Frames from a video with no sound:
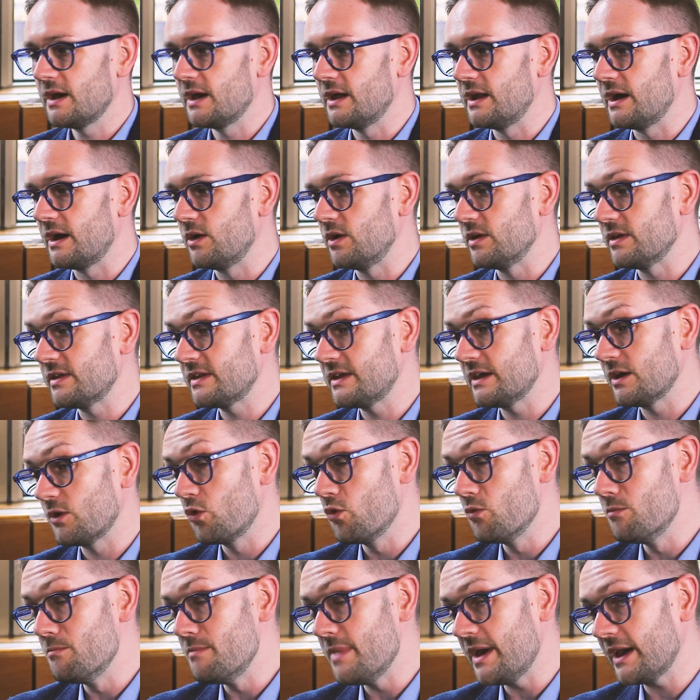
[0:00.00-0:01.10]
And I see a
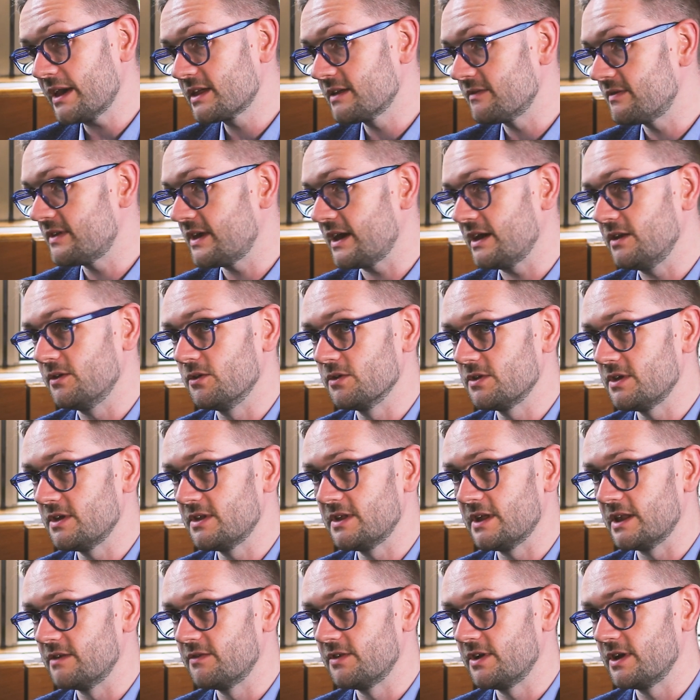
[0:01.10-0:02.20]
whole mix of technologies
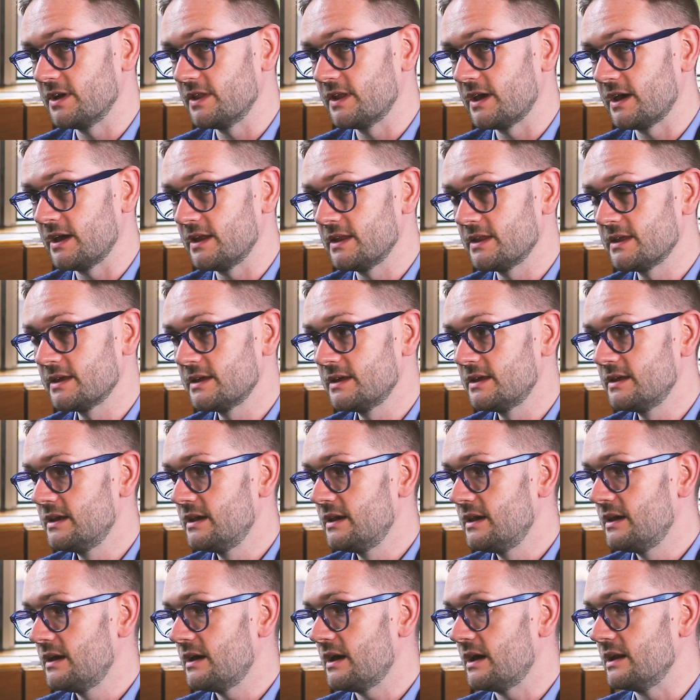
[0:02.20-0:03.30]
delivering that.
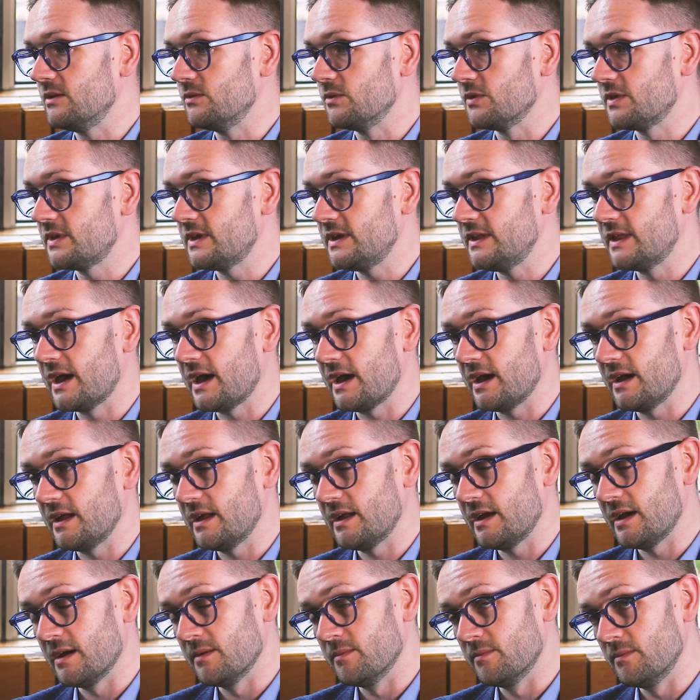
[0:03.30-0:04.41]
And you will see that
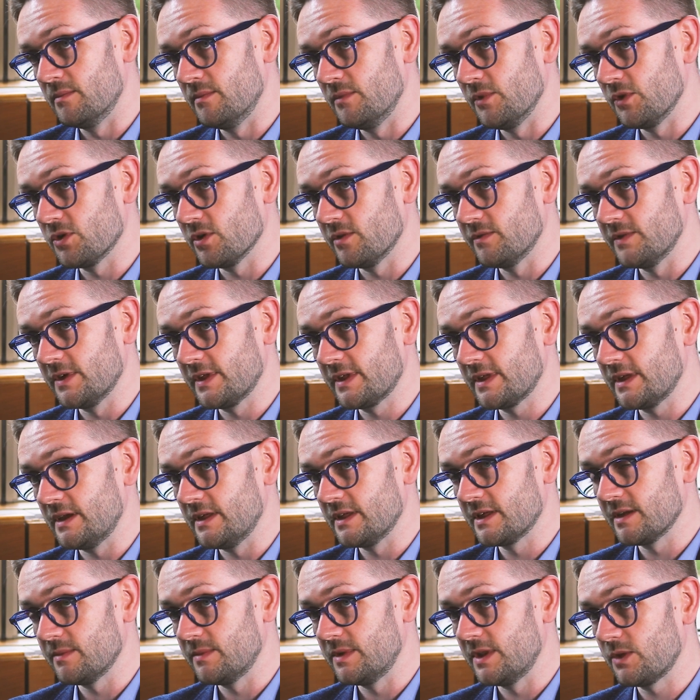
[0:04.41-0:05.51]
most obviously in
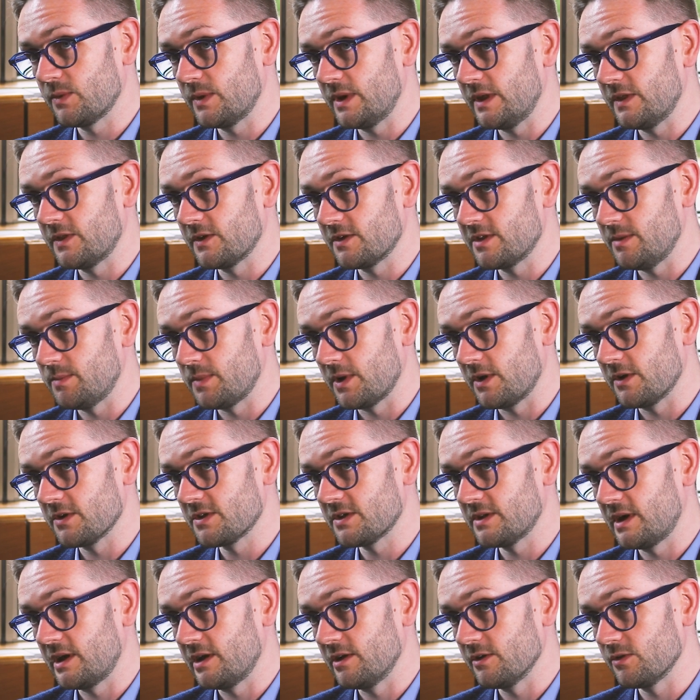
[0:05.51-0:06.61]
some of the 2030 power
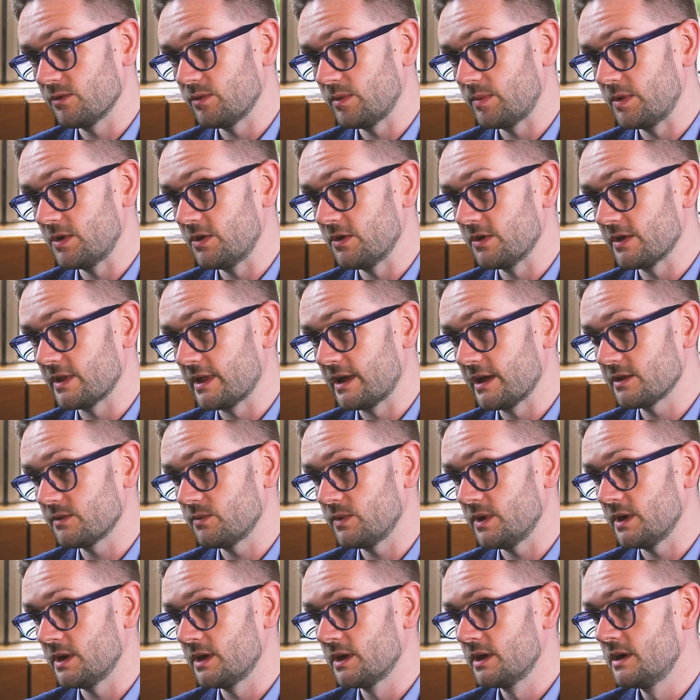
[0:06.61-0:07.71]
scenarios we produced last
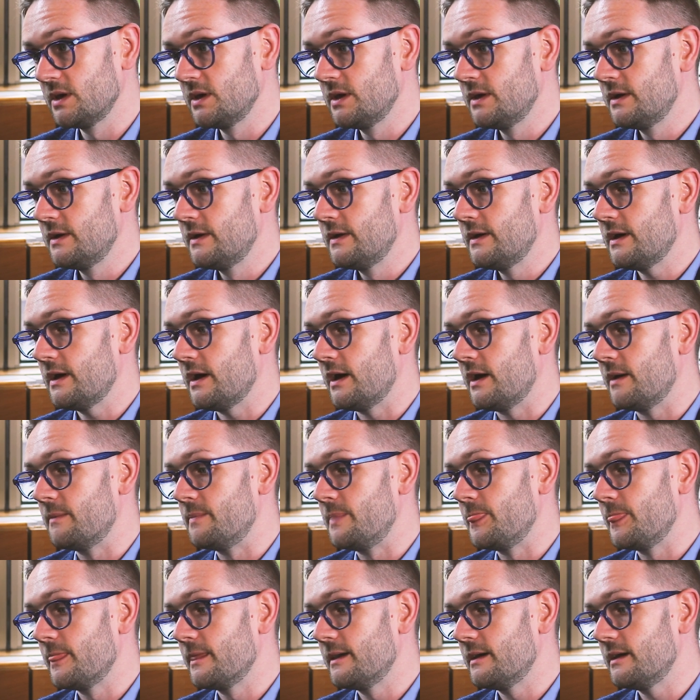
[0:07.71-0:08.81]
week.
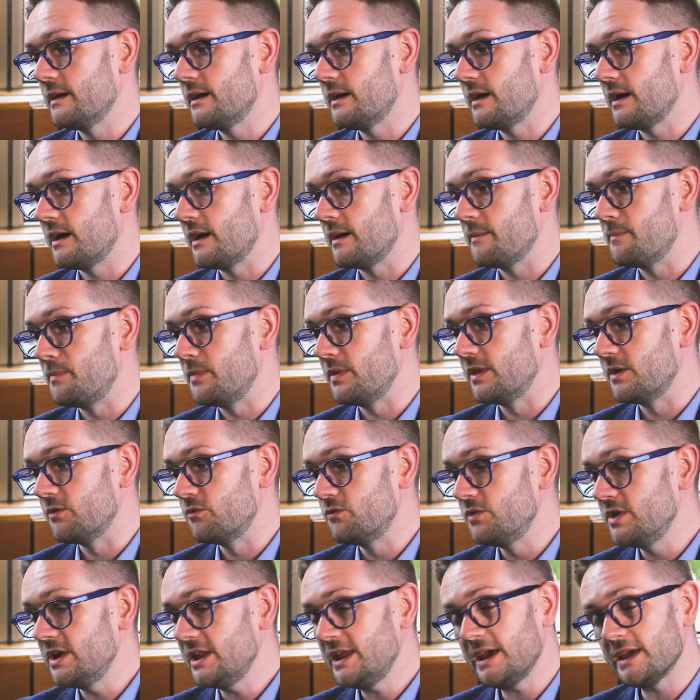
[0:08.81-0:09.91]
The
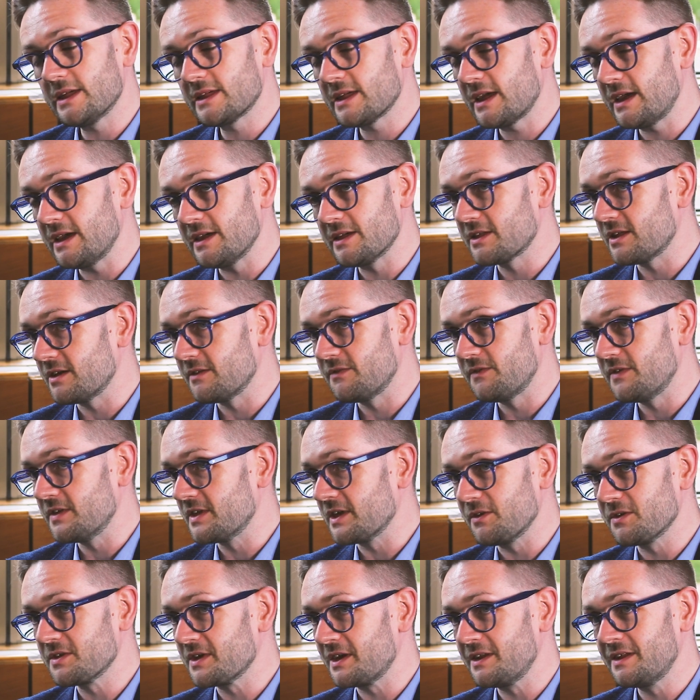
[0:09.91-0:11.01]
really exciting stuff is
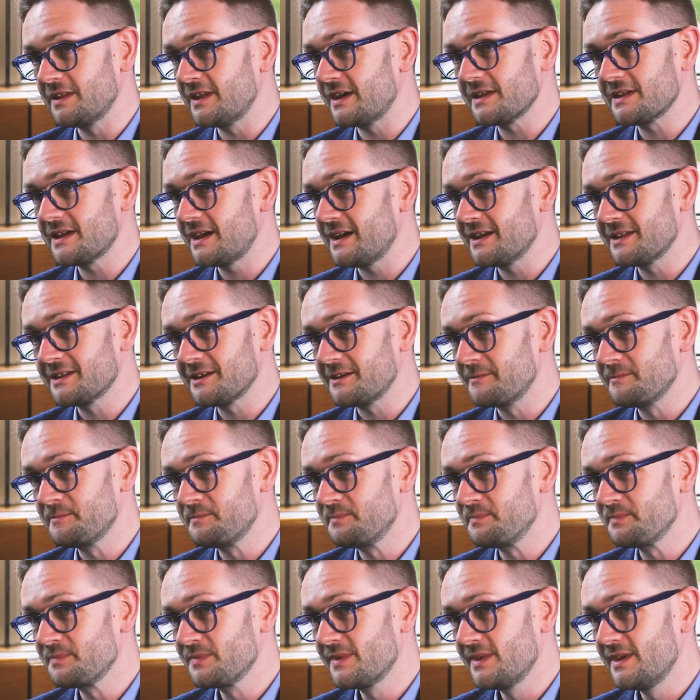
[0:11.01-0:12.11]
outside of that sector.
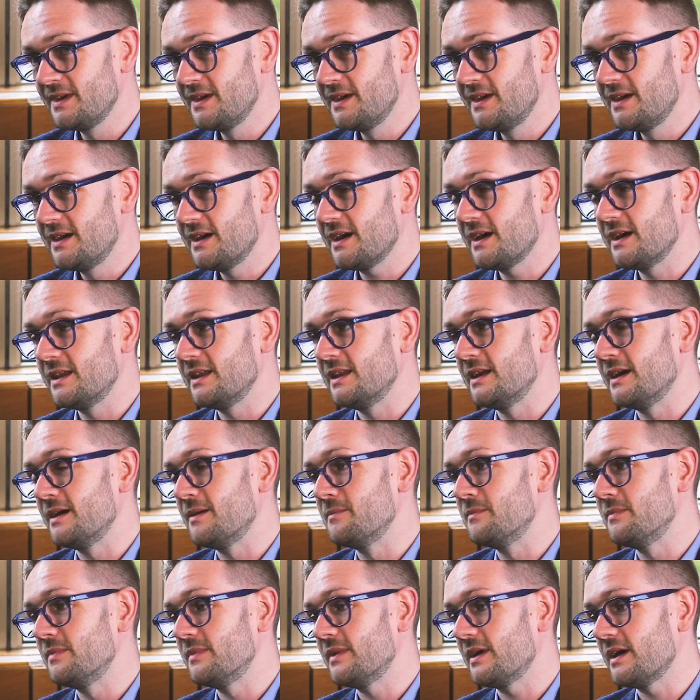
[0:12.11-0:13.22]

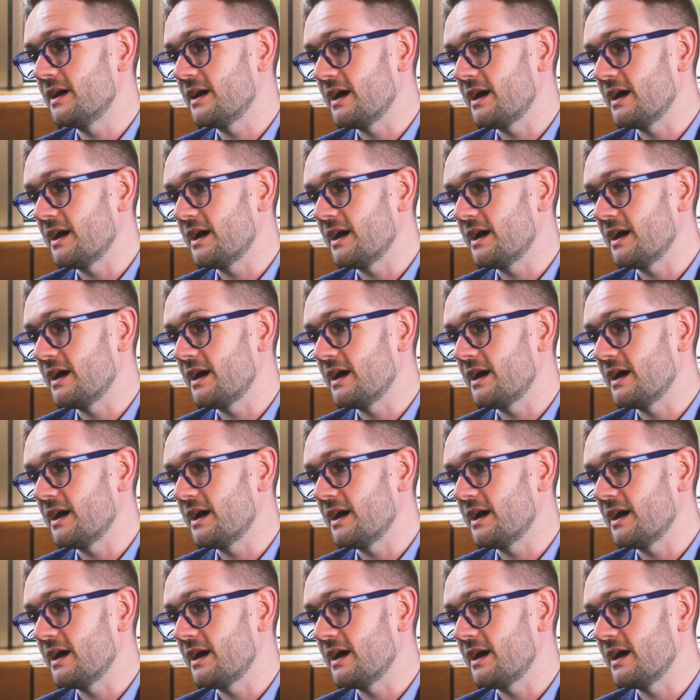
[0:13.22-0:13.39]
And